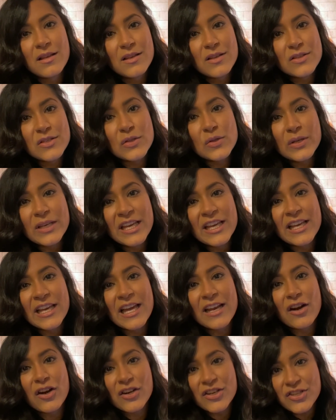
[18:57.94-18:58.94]
So looking
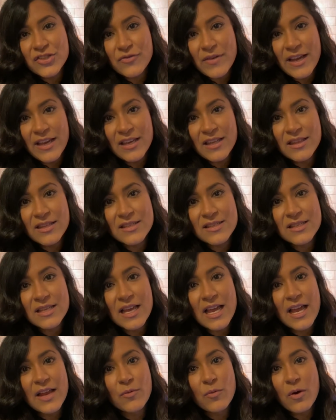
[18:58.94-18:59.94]
at our strengths
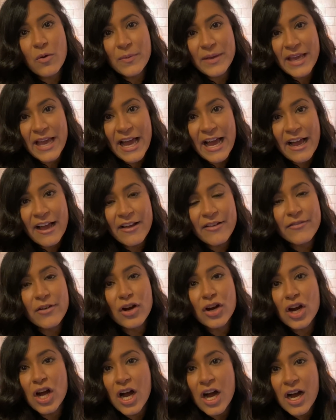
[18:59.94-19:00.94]
and what we have,
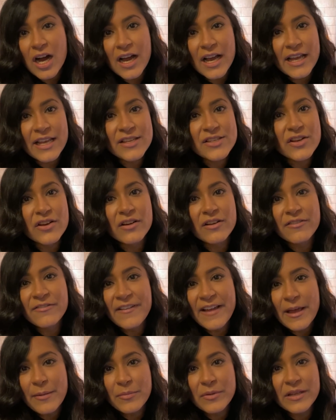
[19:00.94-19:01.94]
our eyes, our
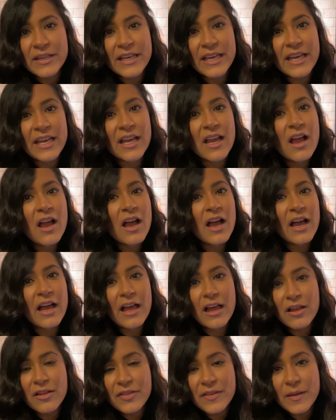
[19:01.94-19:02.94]
family, a
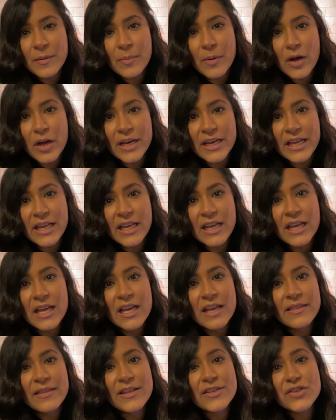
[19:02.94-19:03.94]
healthy body,
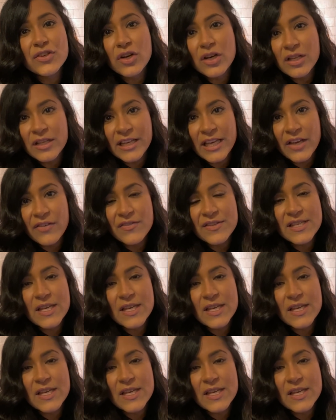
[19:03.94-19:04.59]
these are all gifts.